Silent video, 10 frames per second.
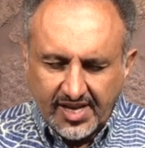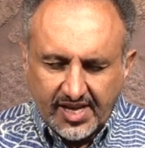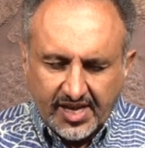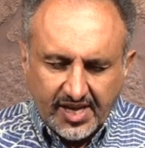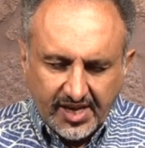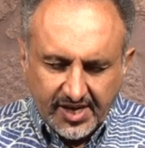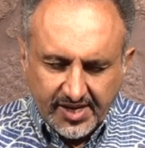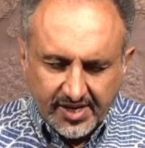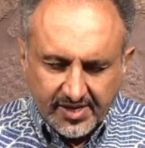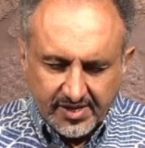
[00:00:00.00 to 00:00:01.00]

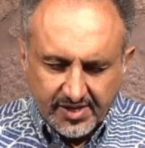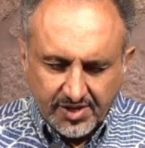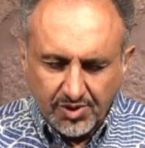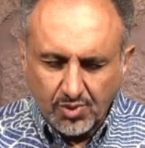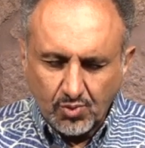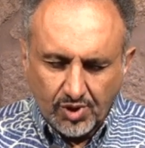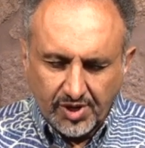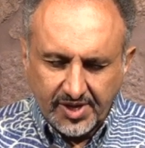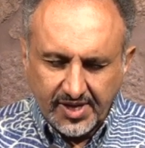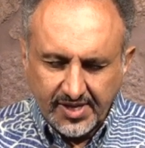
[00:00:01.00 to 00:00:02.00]
heed your word.